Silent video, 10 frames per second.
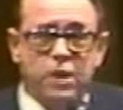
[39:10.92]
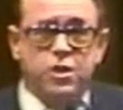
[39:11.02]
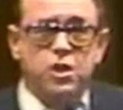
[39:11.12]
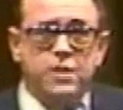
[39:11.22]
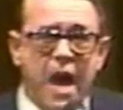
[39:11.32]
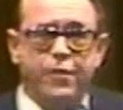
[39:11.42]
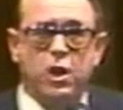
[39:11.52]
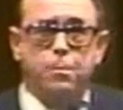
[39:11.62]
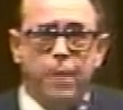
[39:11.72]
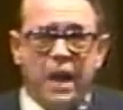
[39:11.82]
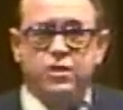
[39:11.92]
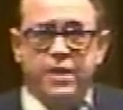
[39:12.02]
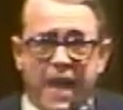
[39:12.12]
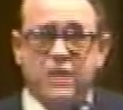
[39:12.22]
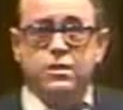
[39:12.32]
buses now that the
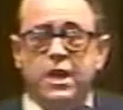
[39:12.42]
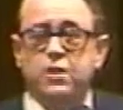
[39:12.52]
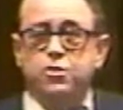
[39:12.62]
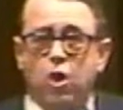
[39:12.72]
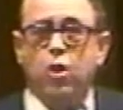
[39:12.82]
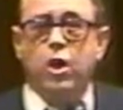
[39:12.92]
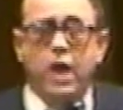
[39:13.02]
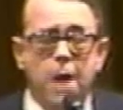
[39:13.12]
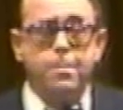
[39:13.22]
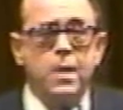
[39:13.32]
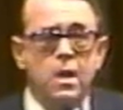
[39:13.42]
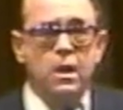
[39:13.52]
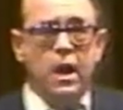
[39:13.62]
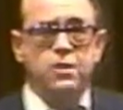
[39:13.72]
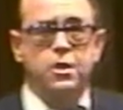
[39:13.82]
price of gasoline's gone up?
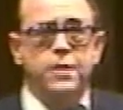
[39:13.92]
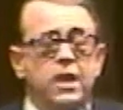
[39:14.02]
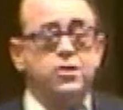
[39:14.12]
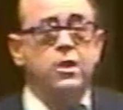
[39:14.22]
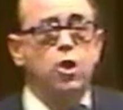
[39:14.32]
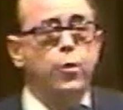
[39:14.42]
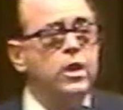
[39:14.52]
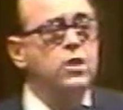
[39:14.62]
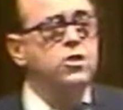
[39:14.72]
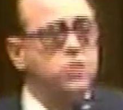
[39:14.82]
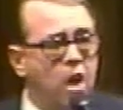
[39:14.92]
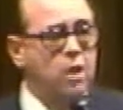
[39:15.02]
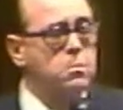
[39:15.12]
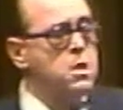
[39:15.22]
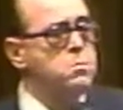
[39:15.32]
I said, yes, sir, because we didn't
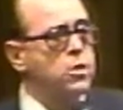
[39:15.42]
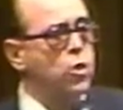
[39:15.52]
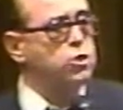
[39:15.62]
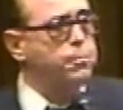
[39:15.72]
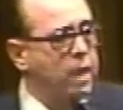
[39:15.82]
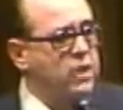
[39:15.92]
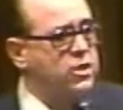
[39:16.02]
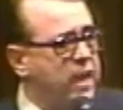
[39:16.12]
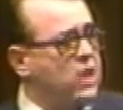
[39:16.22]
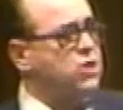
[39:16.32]
start them because the price of